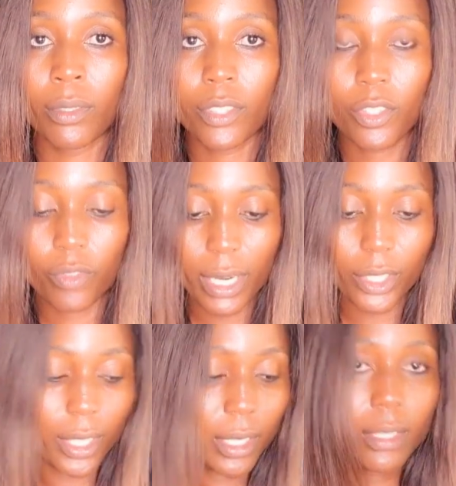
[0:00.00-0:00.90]
Just
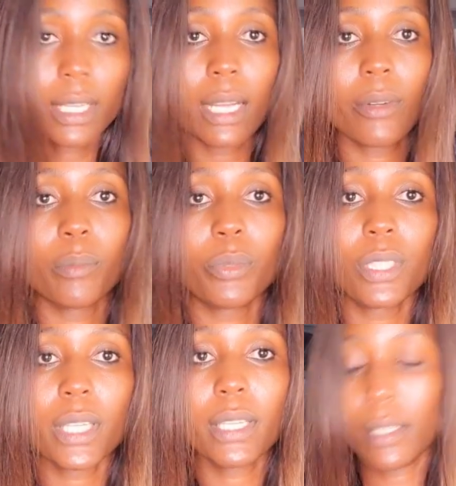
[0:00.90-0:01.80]
brushing it now and
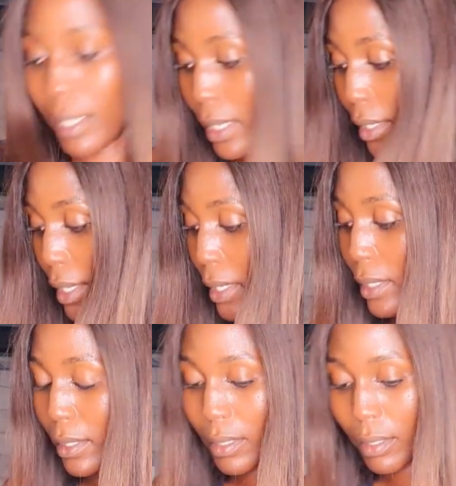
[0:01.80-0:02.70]
putting it in
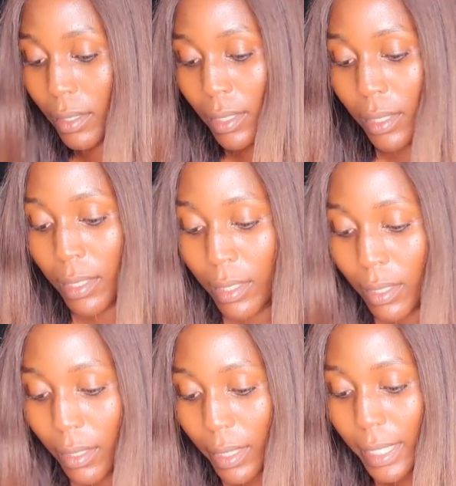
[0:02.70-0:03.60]
here.
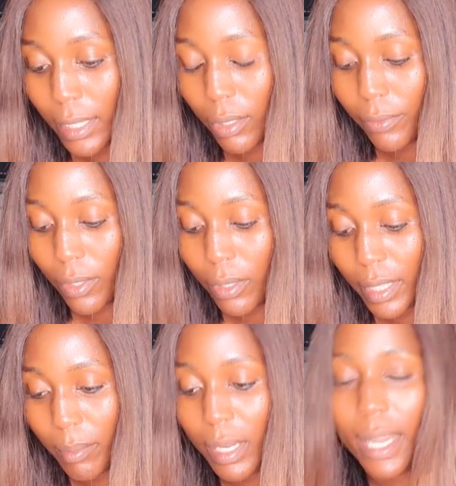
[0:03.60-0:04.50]
Cutting off all
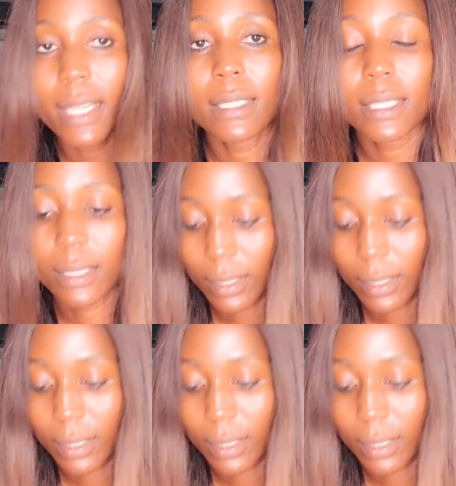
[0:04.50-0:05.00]
the blood.